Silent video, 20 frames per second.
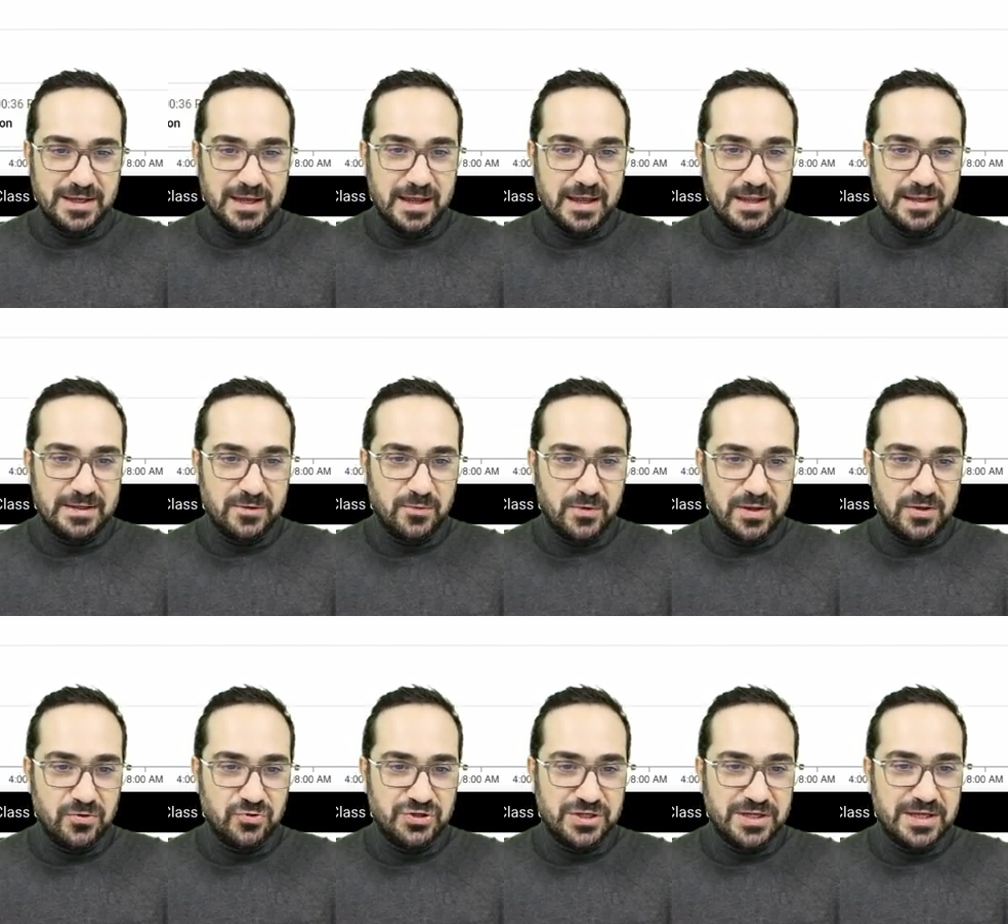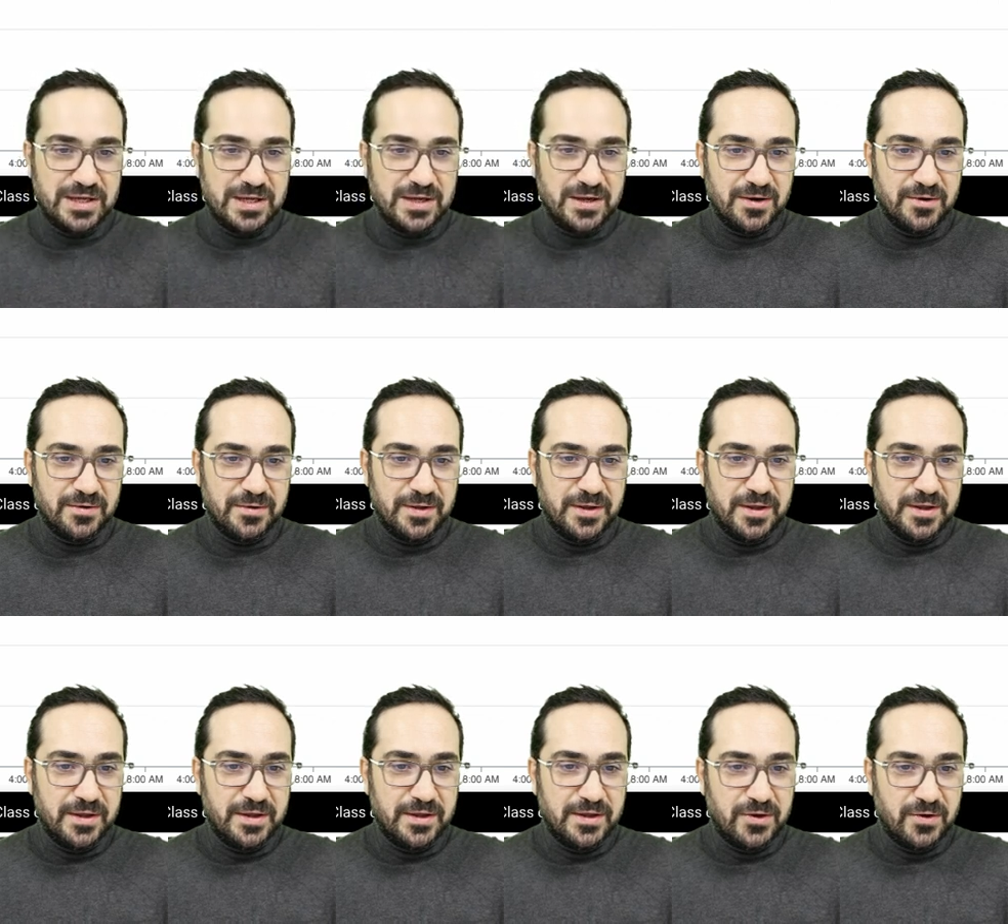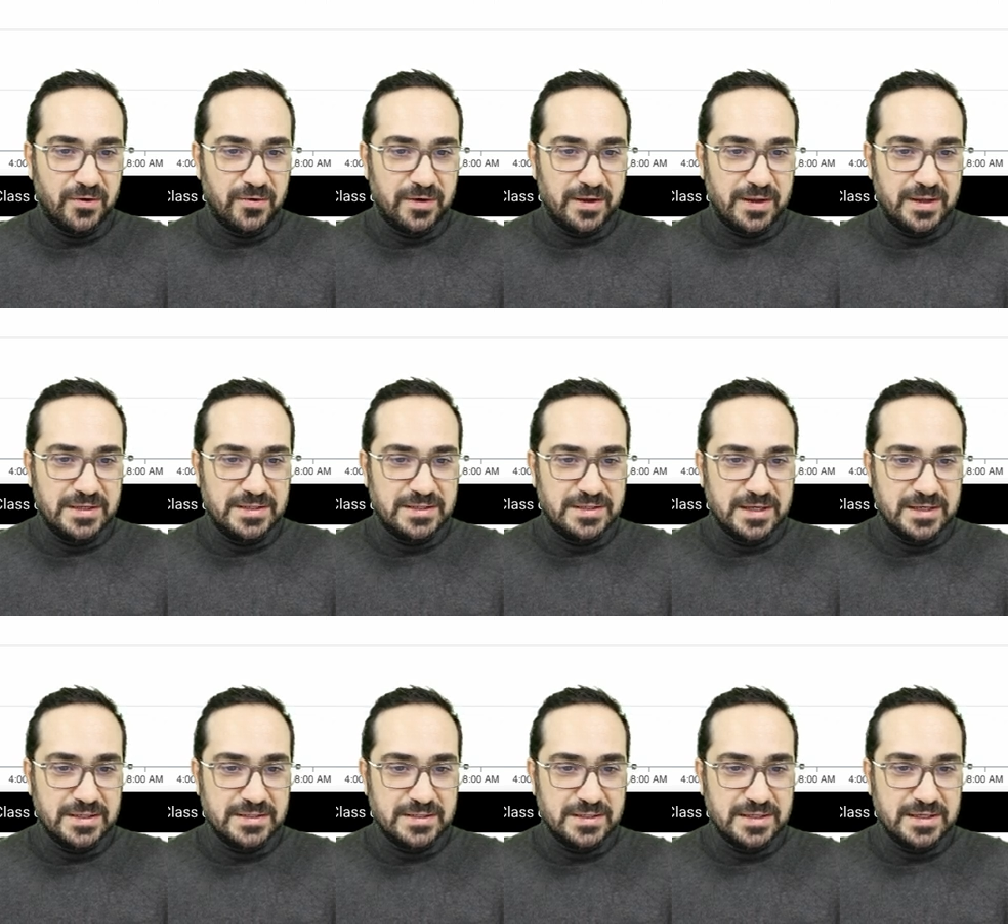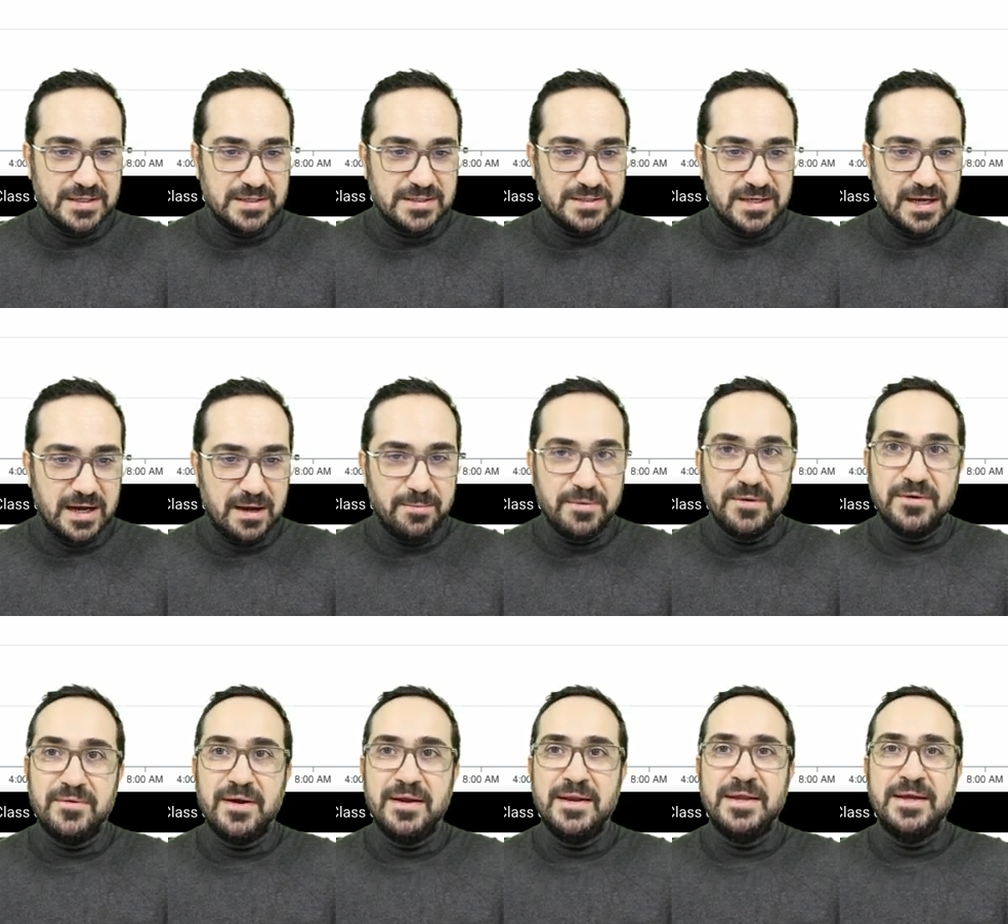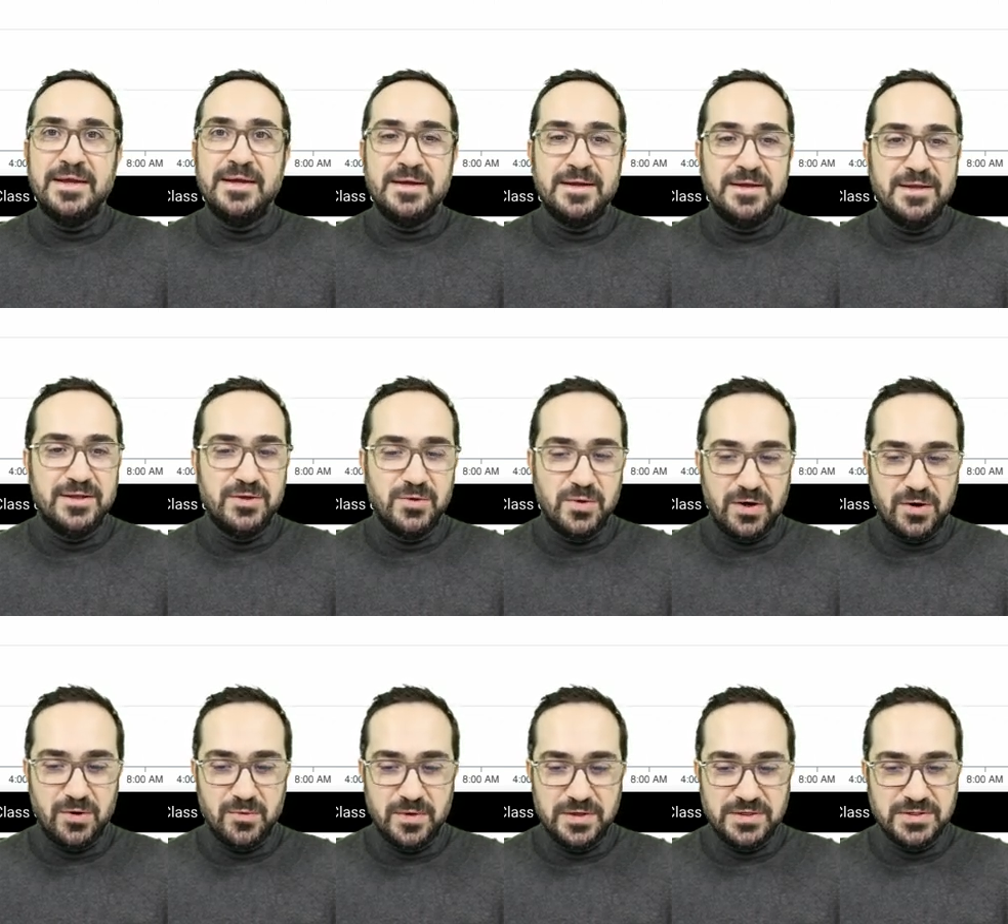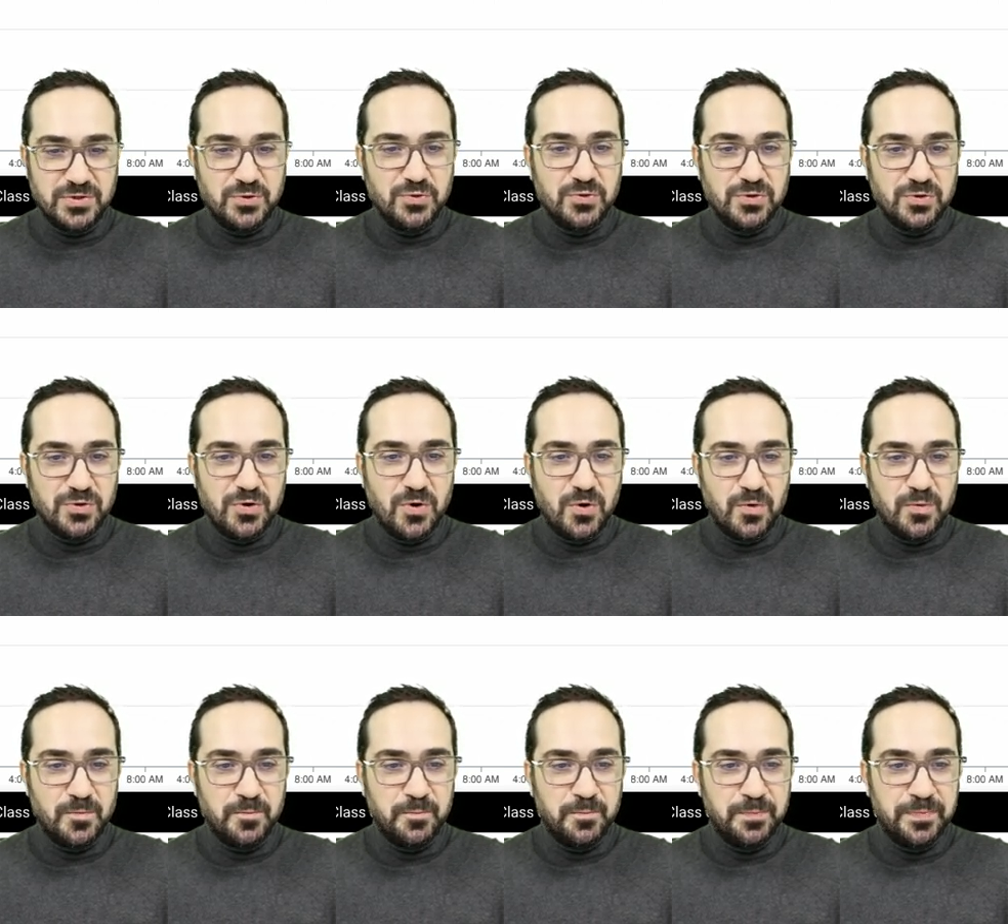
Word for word: And when you see here your instance is up and running, you are always good to go.